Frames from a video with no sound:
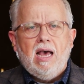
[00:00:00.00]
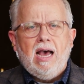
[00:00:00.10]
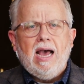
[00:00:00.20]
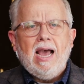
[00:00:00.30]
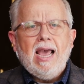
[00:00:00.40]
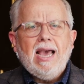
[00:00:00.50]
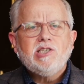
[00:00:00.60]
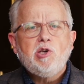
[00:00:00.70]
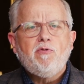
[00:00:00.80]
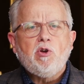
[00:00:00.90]
I
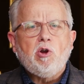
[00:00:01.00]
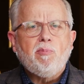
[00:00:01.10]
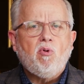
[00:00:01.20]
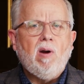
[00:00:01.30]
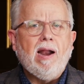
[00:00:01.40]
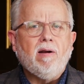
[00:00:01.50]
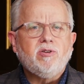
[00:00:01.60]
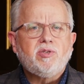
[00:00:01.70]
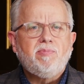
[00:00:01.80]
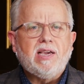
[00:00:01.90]
ask you for your
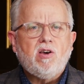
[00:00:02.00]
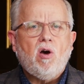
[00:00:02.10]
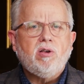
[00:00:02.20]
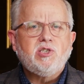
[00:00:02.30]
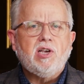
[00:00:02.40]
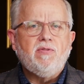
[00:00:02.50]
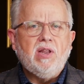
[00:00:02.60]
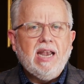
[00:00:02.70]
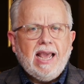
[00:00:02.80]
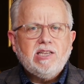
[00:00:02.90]
prayers because of
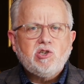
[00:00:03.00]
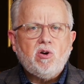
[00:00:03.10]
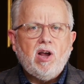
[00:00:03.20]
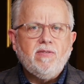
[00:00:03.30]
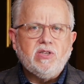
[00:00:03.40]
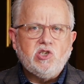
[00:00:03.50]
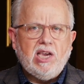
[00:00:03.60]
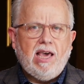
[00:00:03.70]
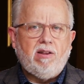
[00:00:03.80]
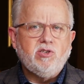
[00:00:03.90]
the nature of the
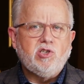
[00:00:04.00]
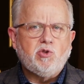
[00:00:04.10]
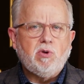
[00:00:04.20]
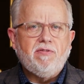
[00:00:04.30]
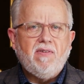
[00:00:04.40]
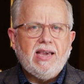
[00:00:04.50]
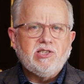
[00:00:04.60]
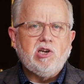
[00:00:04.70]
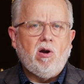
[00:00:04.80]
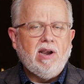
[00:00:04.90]
challenges we
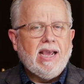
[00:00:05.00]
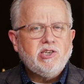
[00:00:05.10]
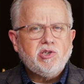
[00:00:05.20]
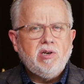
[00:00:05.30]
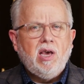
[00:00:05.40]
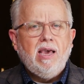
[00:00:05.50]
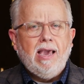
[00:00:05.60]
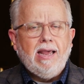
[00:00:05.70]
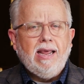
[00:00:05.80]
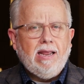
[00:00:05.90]
face in our nation
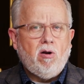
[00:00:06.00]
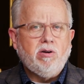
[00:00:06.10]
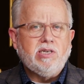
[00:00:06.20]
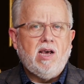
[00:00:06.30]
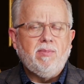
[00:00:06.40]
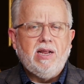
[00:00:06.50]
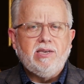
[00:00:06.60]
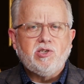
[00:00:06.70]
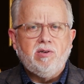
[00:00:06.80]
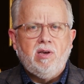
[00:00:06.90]
and in our
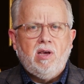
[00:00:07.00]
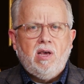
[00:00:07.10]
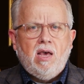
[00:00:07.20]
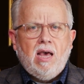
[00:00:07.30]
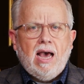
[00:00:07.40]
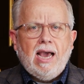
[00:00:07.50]
denomination.